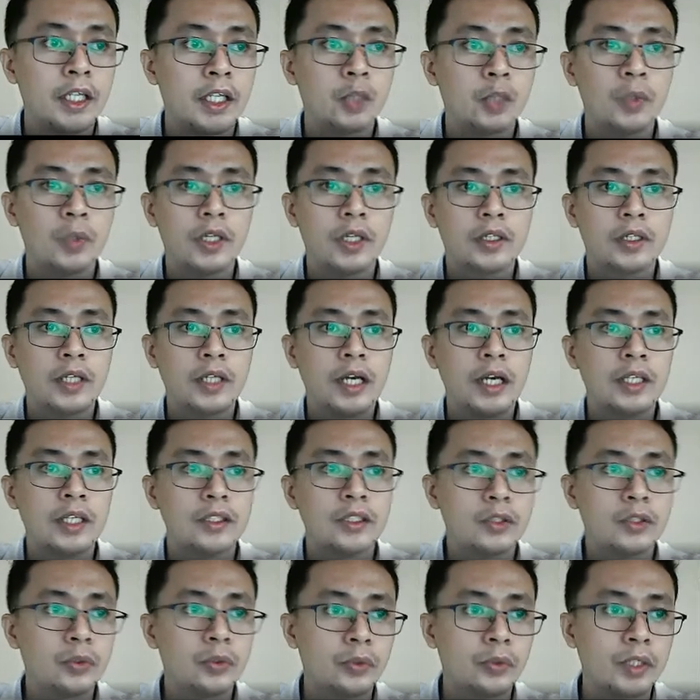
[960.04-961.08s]
will try
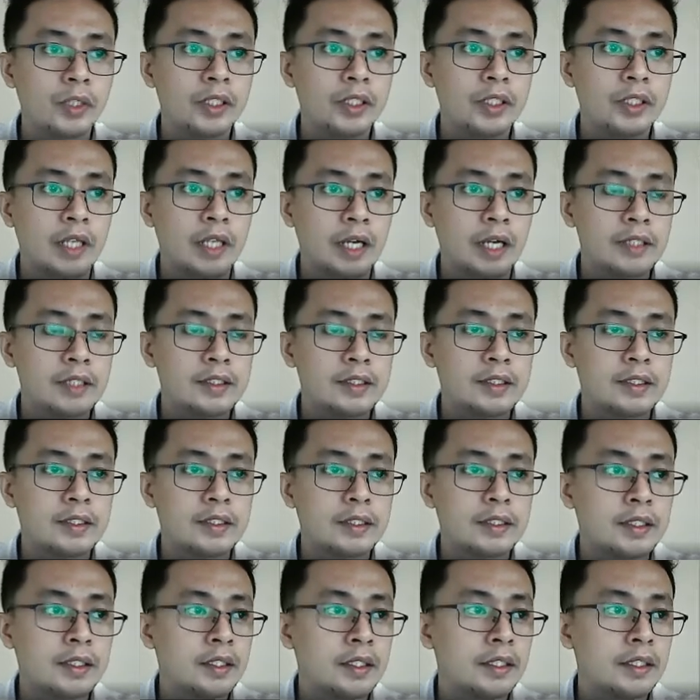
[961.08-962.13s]
to read class
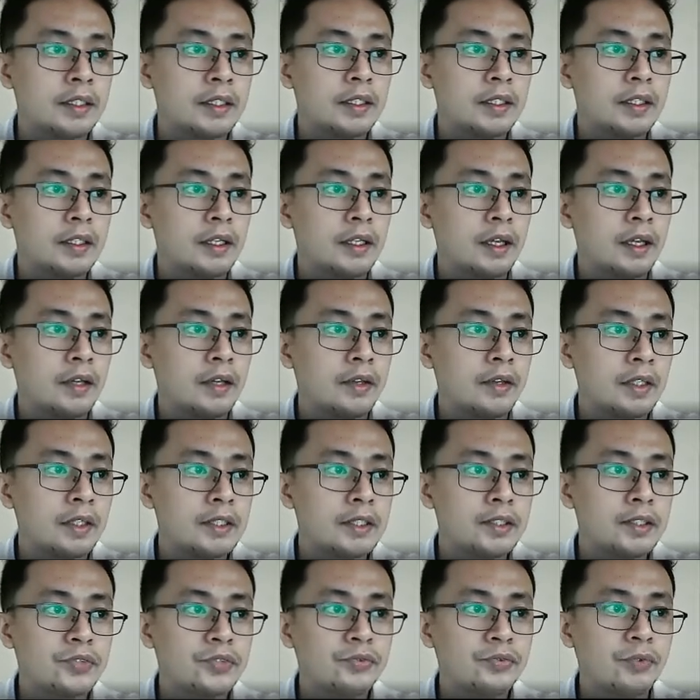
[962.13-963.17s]

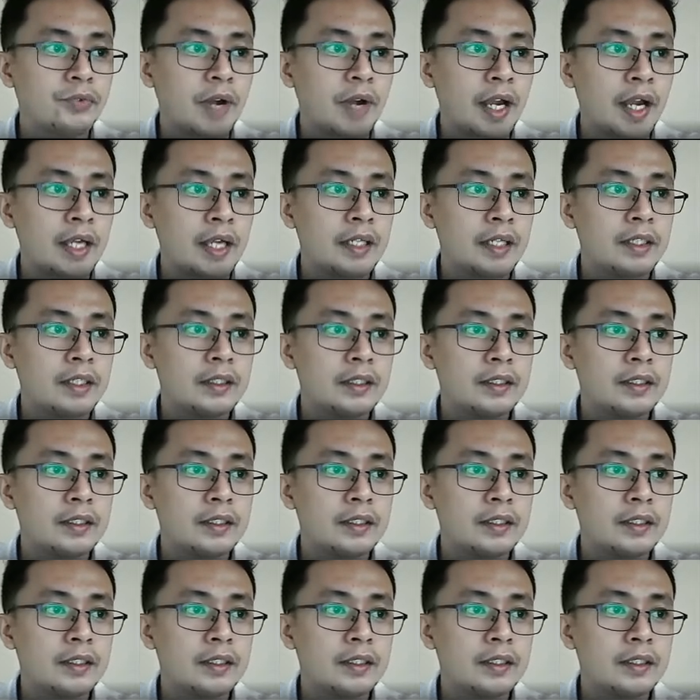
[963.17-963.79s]
this file,